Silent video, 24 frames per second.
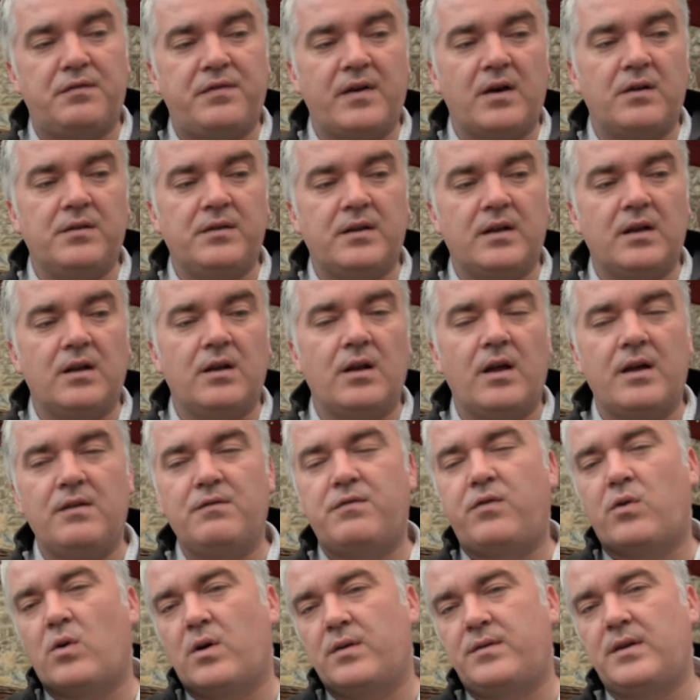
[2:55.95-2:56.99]
founded in
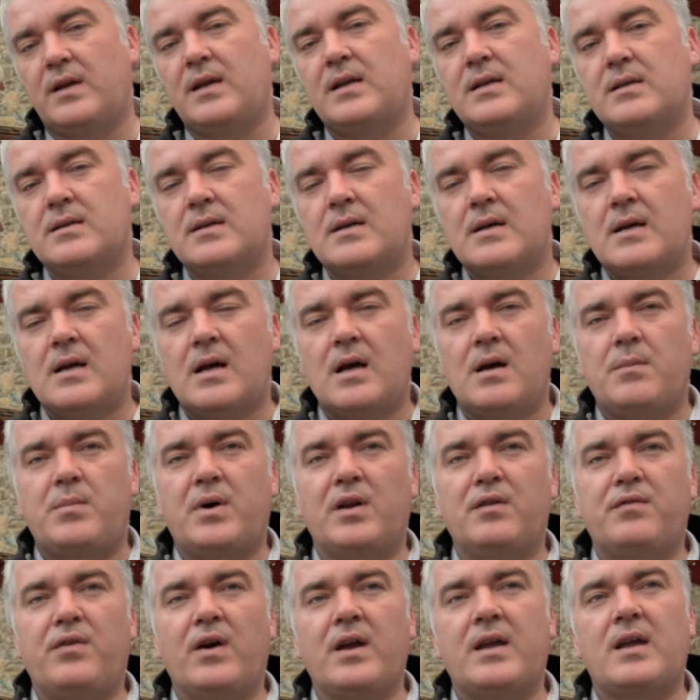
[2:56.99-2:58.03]
914
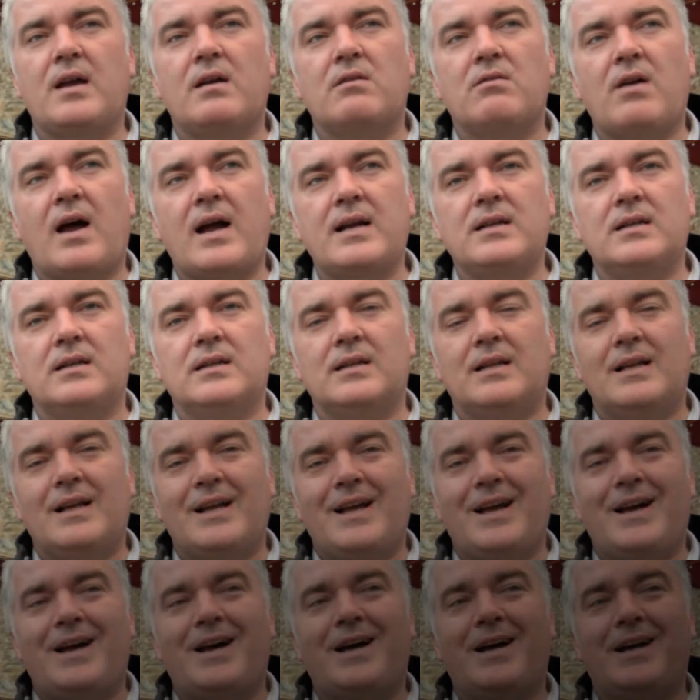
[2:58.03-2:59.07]
by the Viking Ragnall.
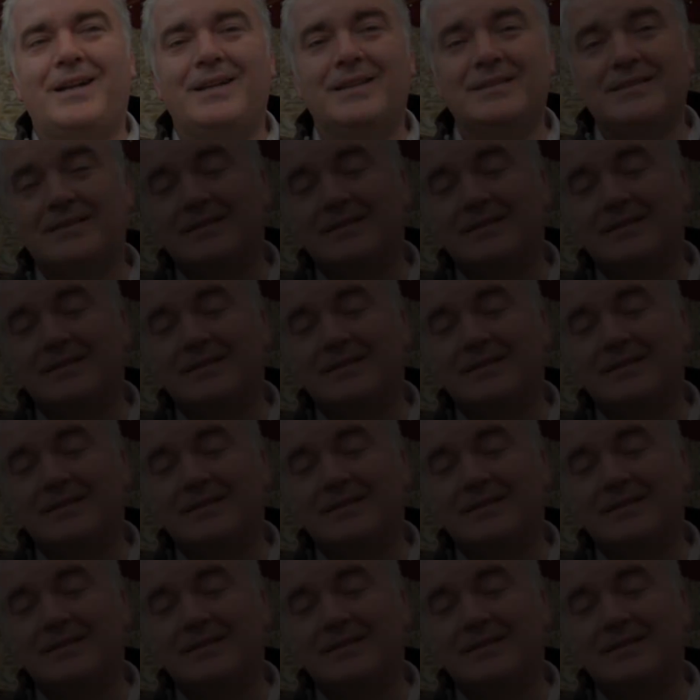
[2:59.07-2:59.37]
And this